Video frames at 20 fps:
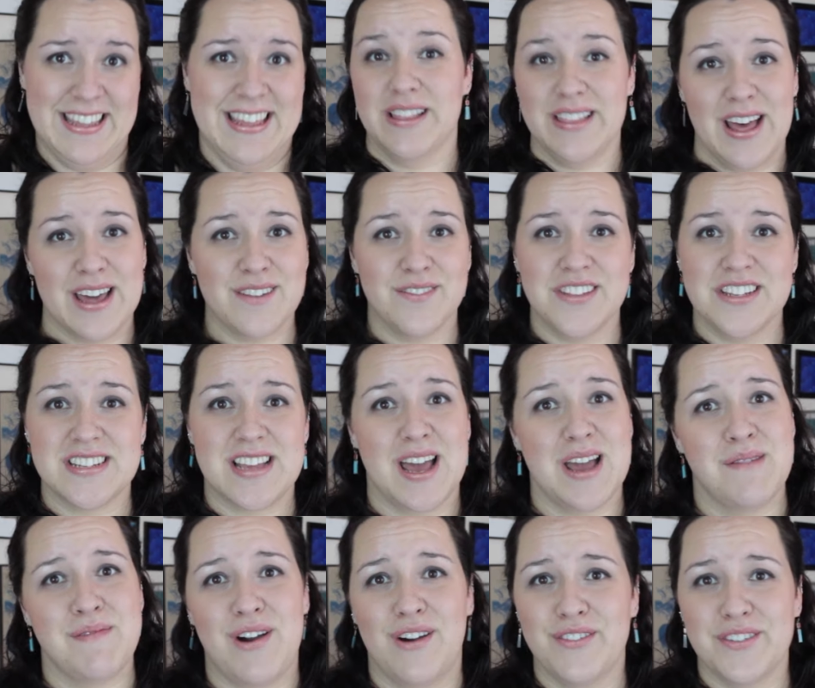A lot of the
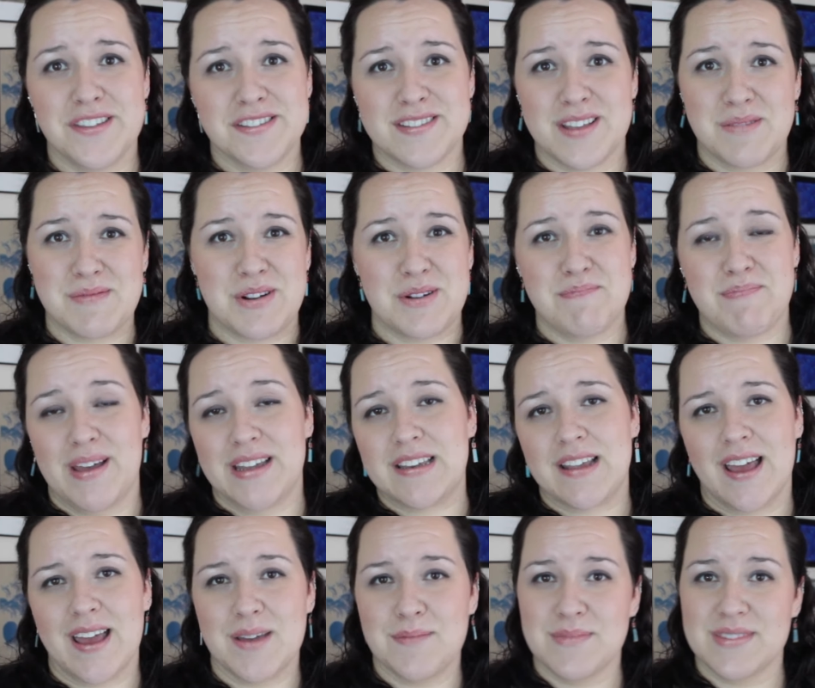time over the summer,
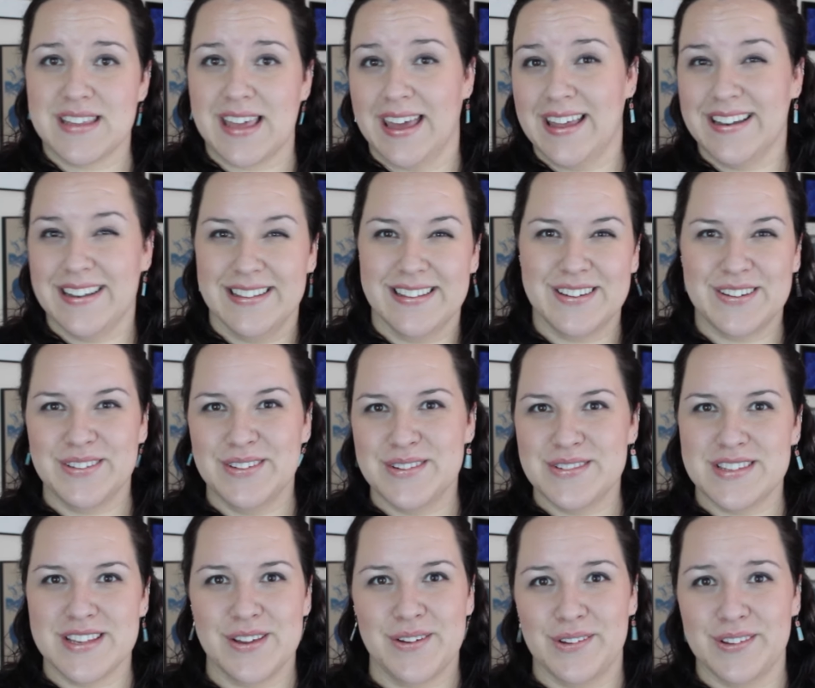bedtimes get a little
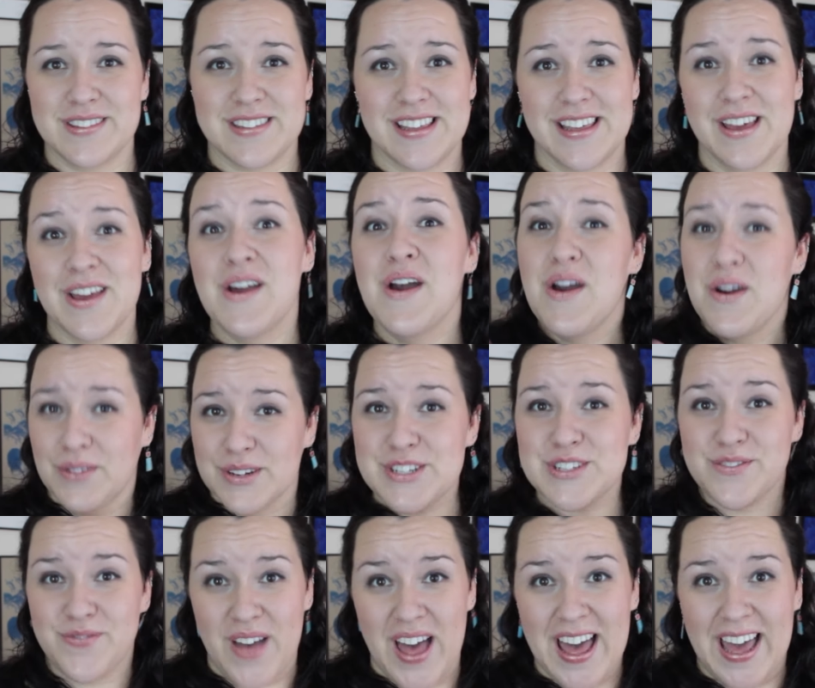loosey-goosey, which
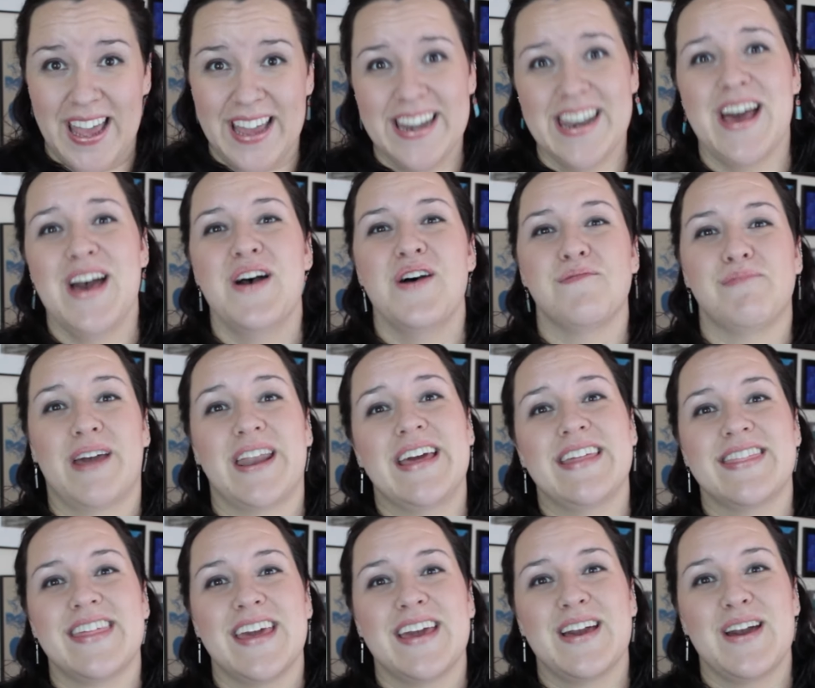is fine, but I
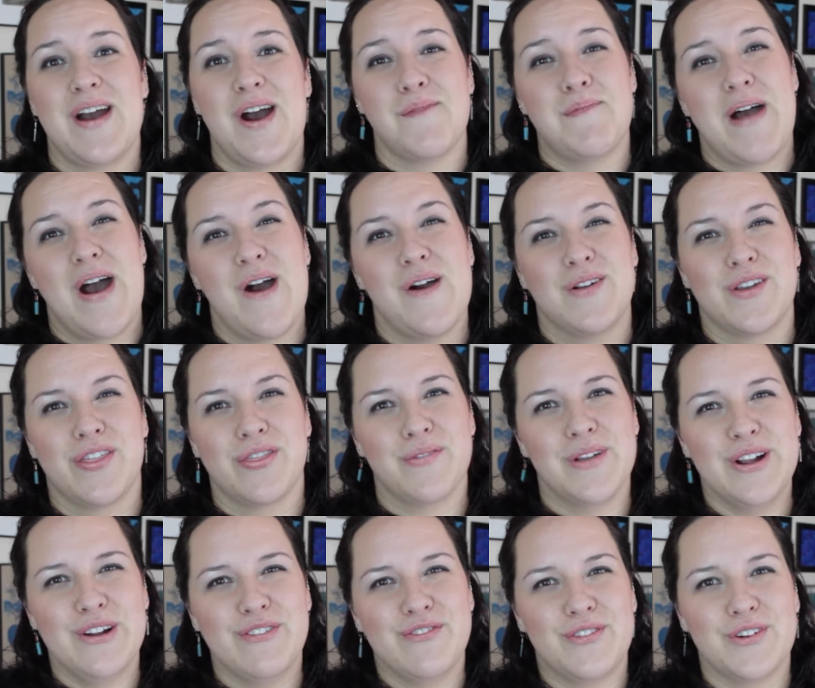think about
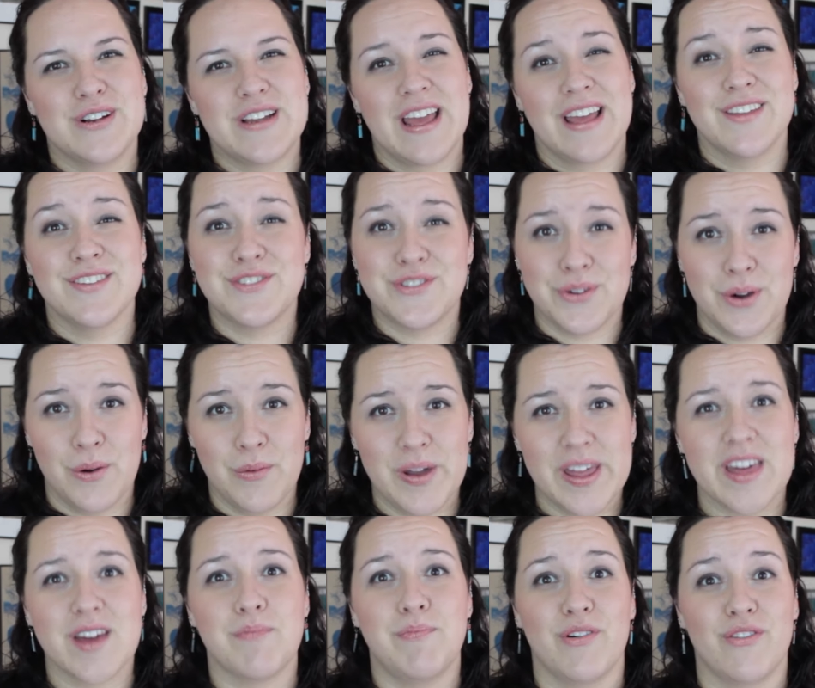3 or 4 days to a
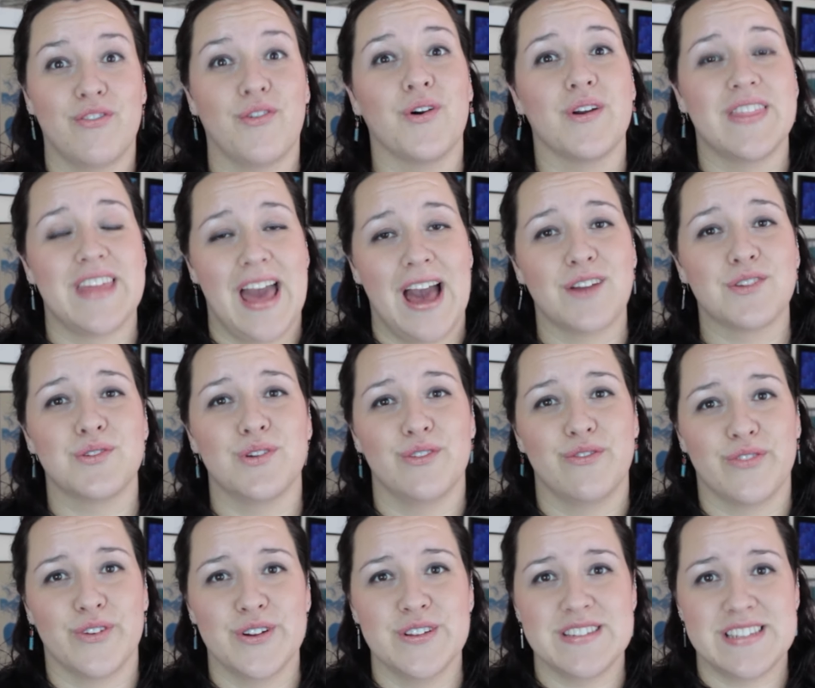week before the actual
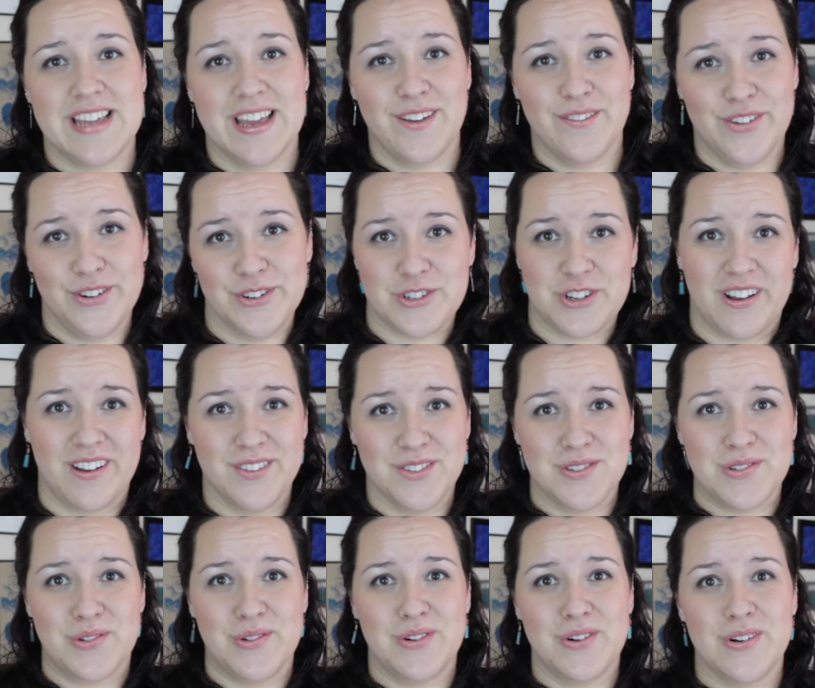first day of your child's
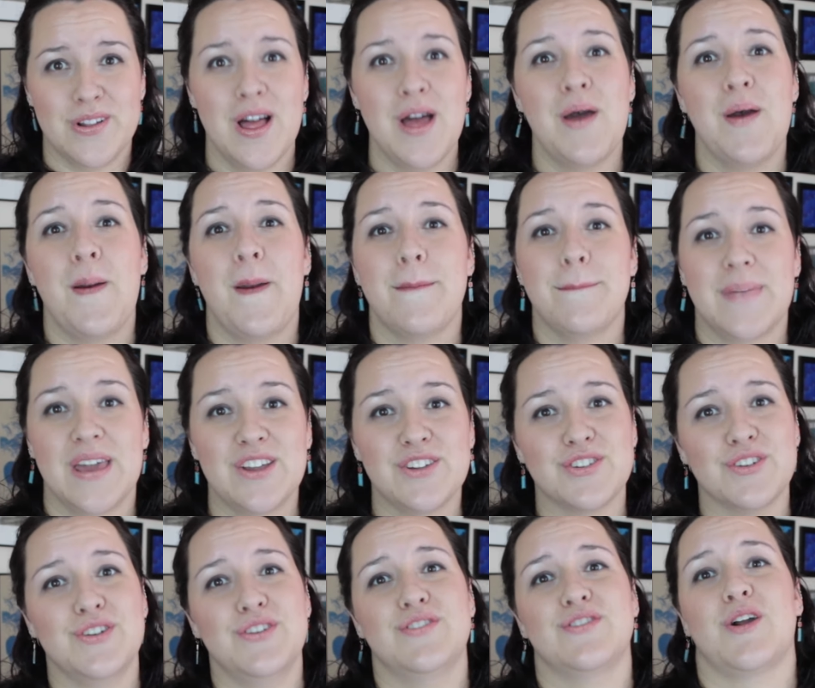school, make
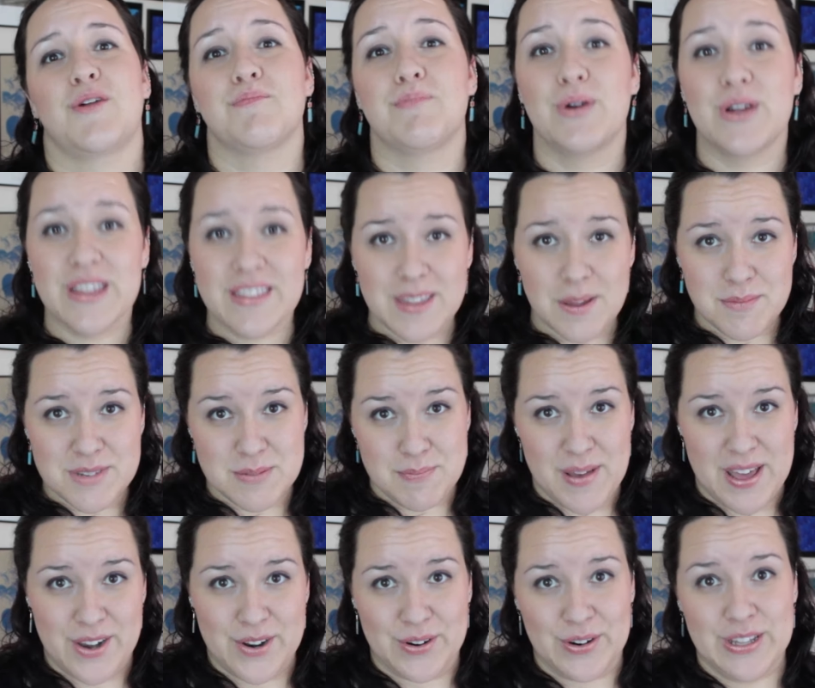sure you start putting them to
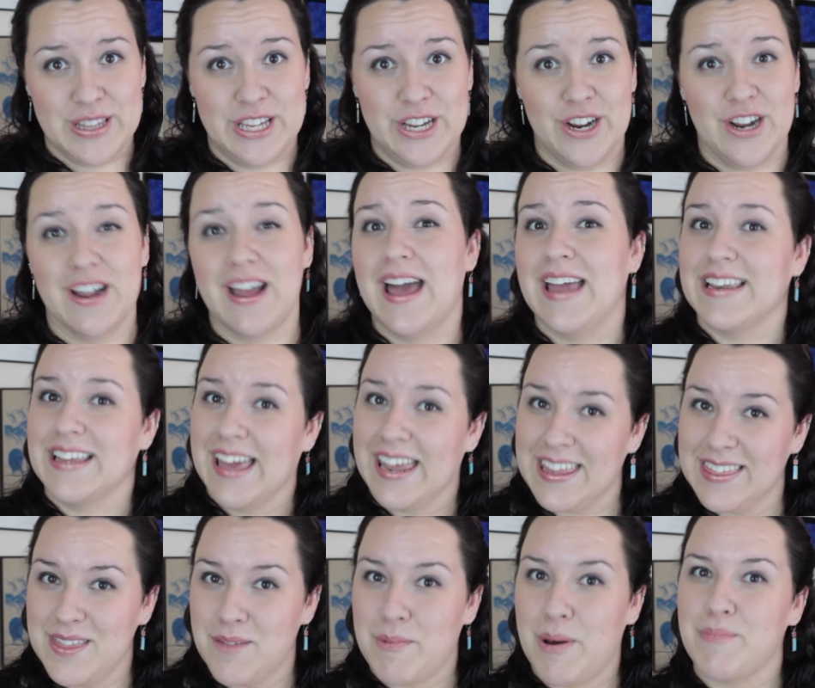bed earlier and
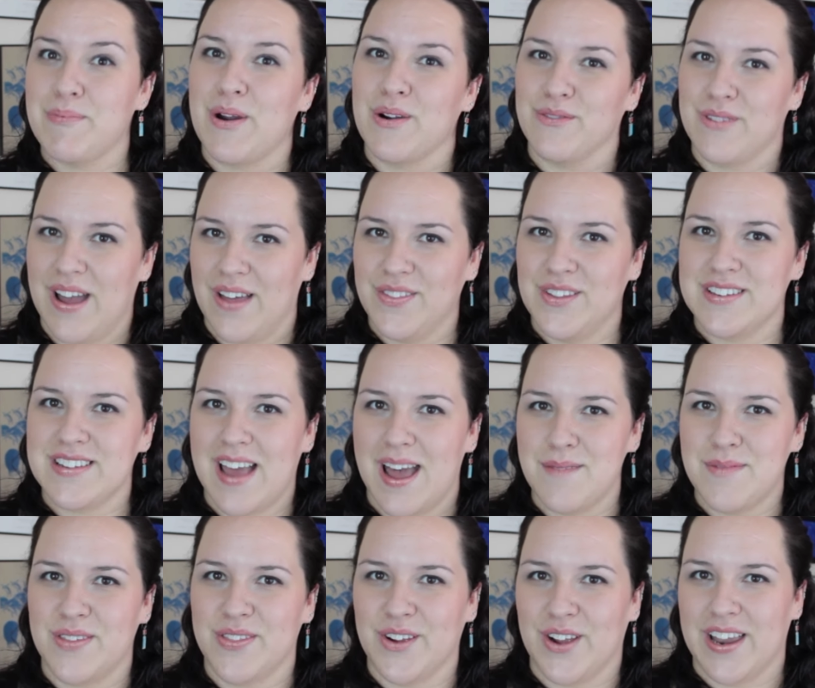getting them up around the
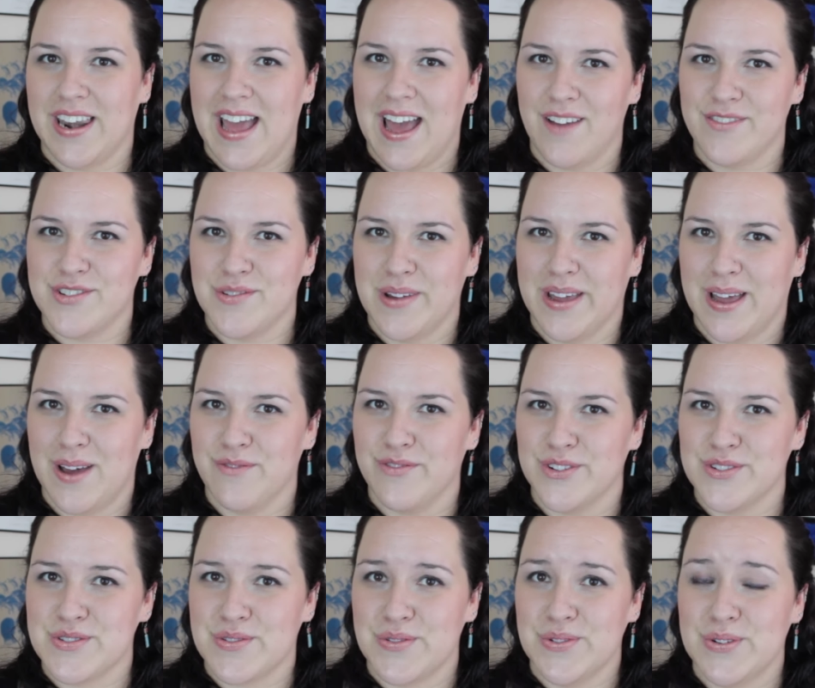time that they're going to have to wake up
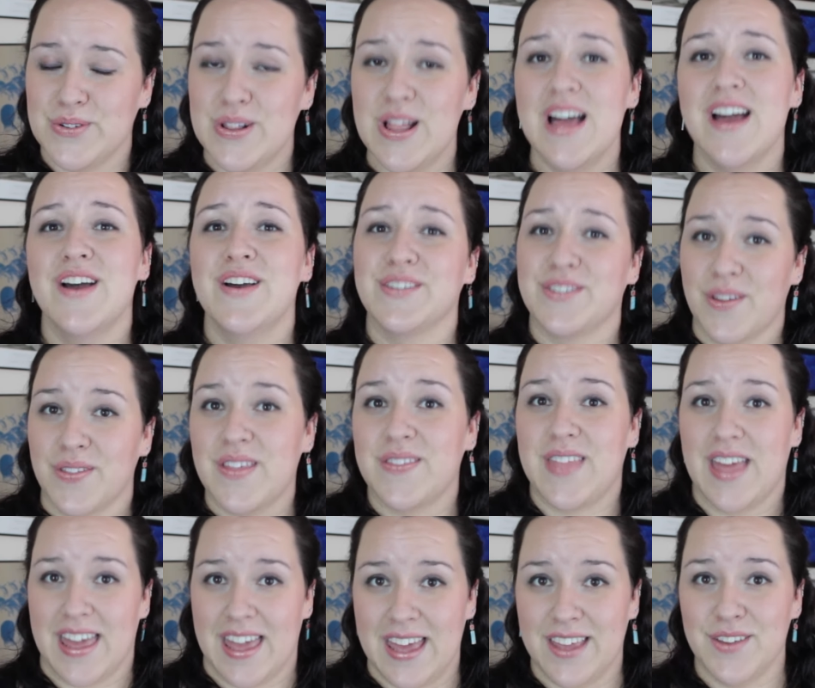for school so that
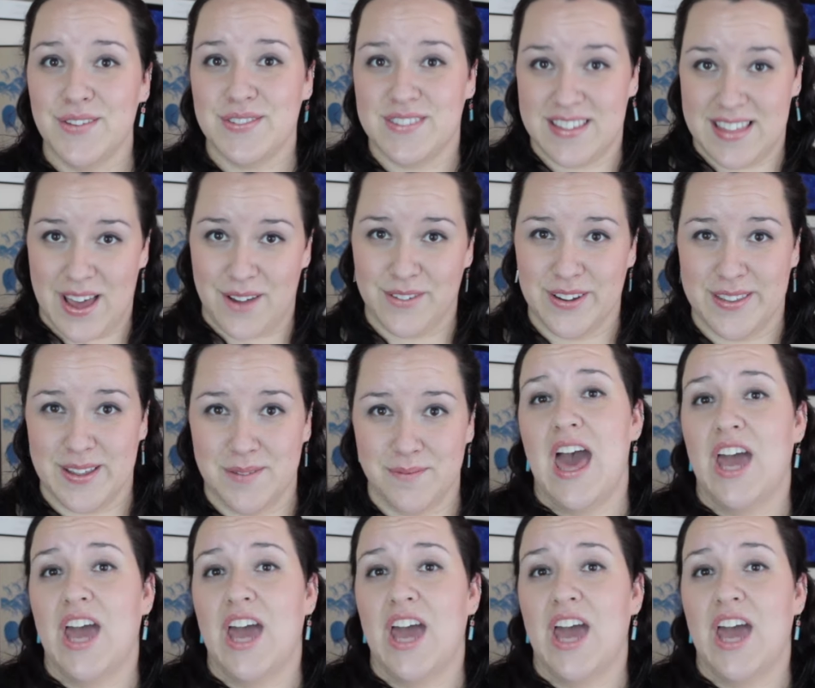they get used to that rhythm.